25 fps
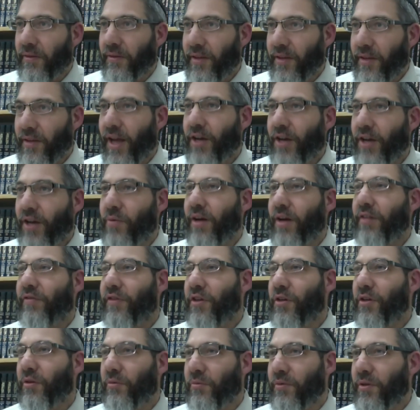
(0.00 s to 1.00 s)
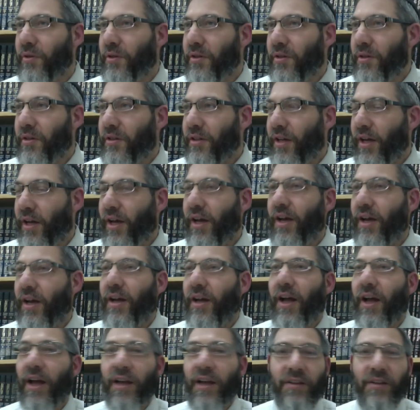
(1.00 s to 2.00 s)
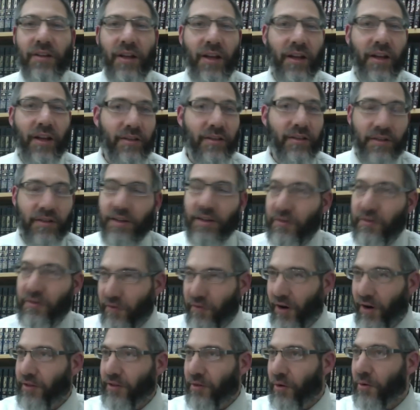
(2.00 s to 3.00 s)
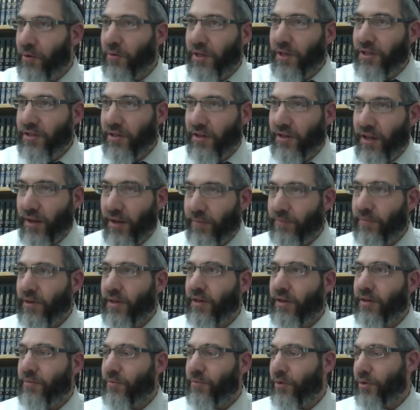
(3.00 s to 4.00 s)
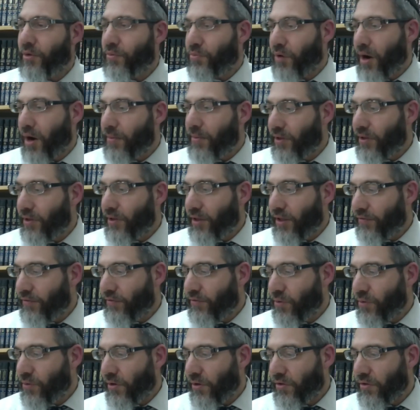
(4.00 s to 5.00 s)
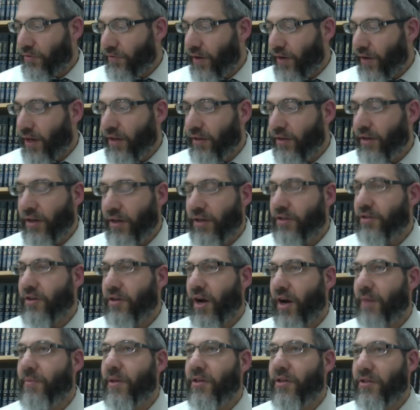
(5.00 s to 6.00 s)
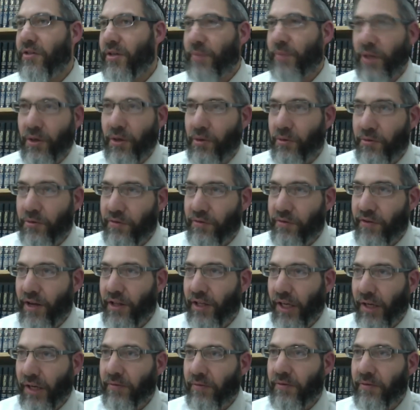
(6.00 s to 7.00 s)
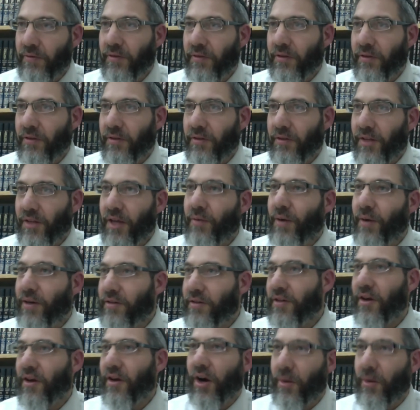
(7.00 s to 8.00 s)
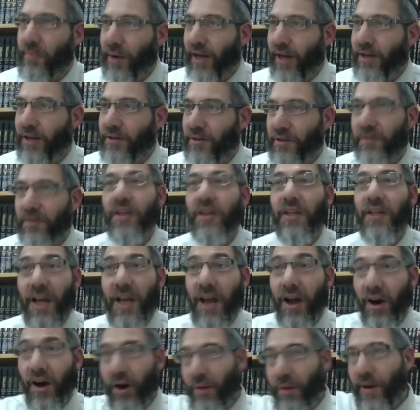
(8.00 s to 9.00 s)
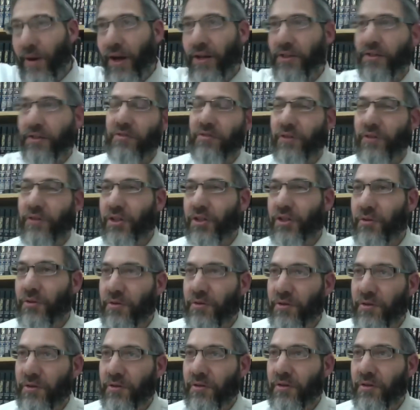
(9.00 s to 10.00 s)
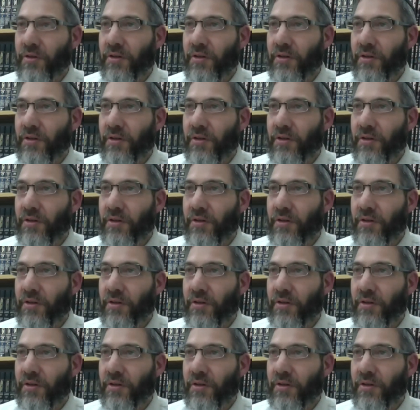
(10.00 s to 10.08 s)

They had quite a few. You can find the whole list of them. Most prominently, of course, Feiglin in his time in Tzipi Chotoveli. They went to Har Bayis, and they're like, yeah, Har Bayis, it's for Jews.